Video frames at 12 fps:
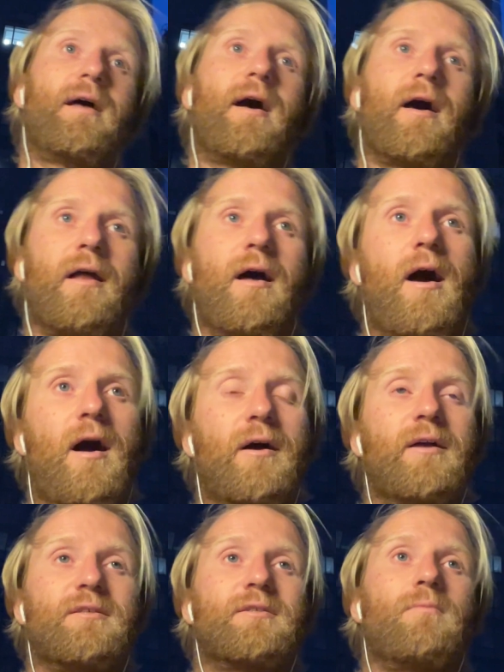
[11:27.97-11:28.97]
and I
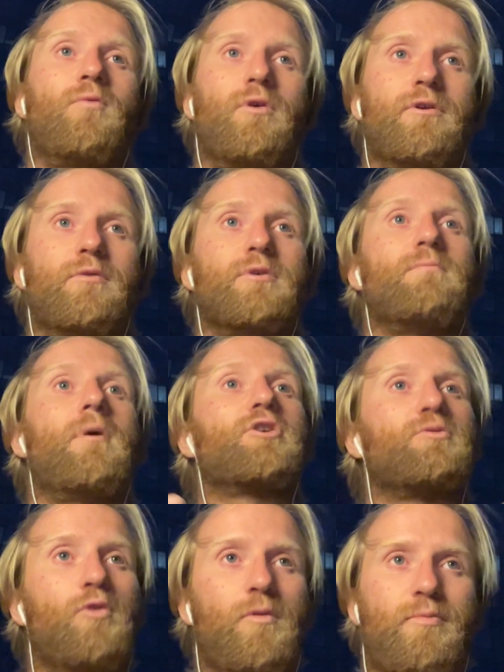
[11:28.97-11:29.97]
hired someone who was much
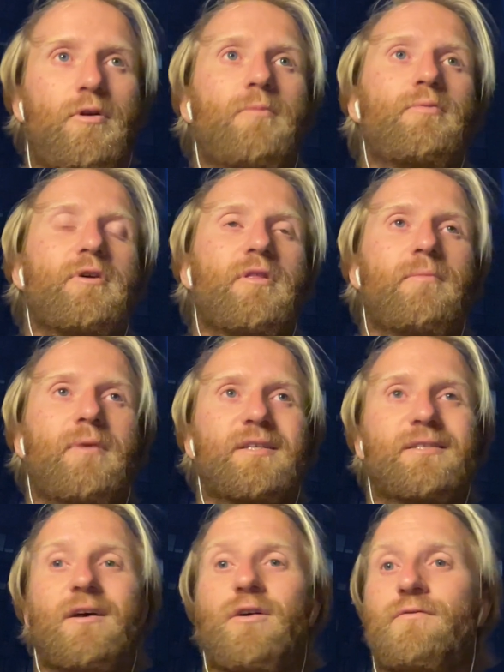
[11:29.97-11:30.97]
more appropriate than
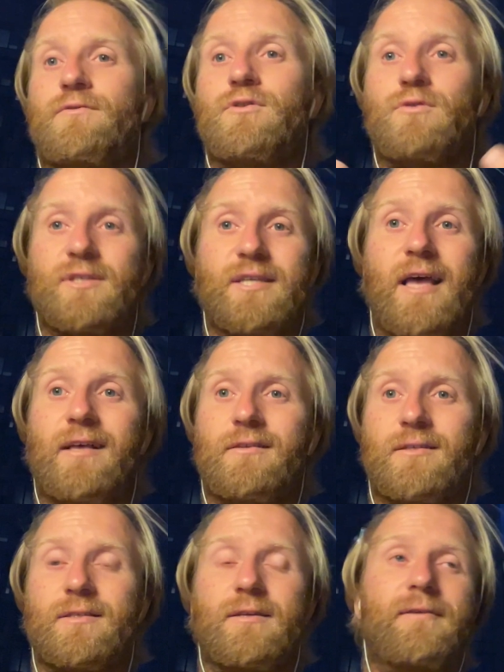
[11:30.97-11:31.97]
myself to do sales,